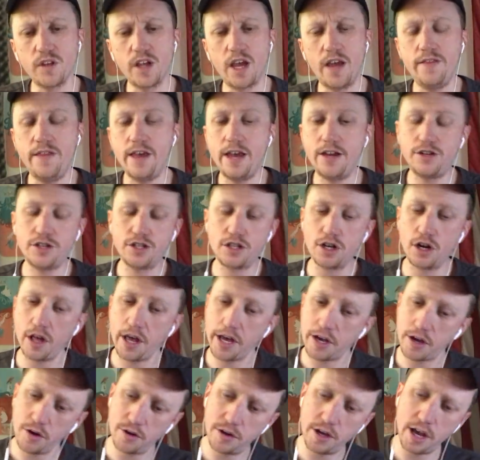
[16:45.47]
And they just are
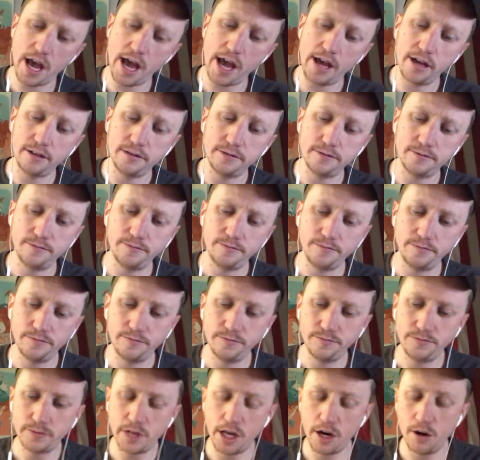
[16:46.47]
like, okay.
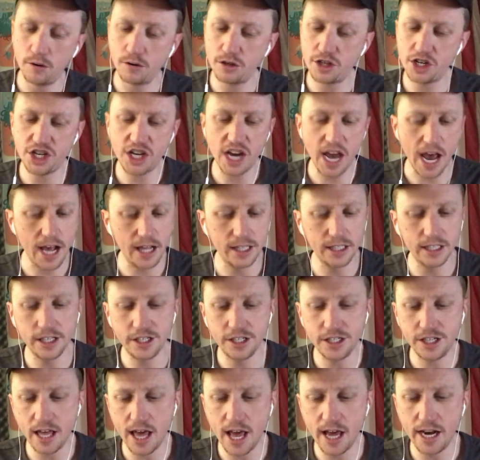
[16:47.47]
They don't
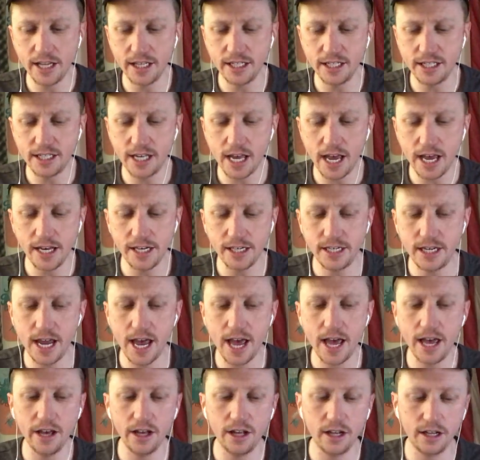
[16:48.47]
challenge that insane
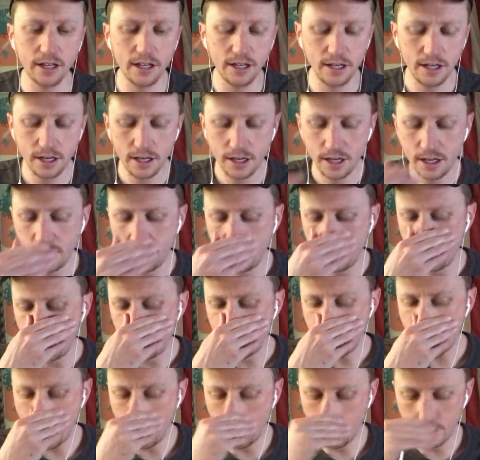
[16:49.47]
tale,
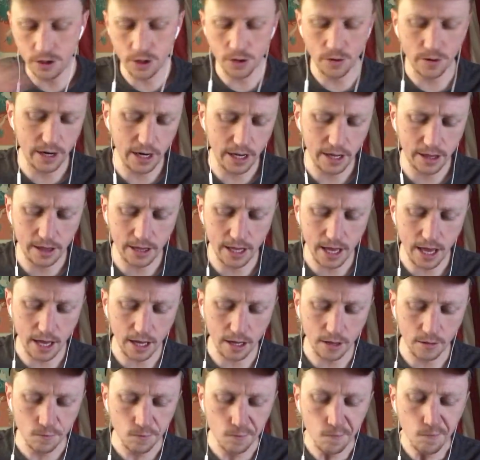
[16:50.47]
they don't do
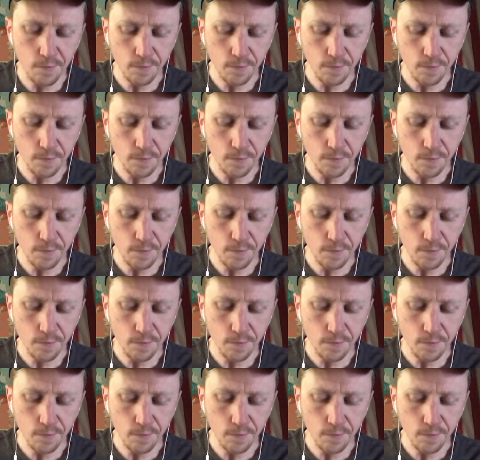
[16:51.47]
anything.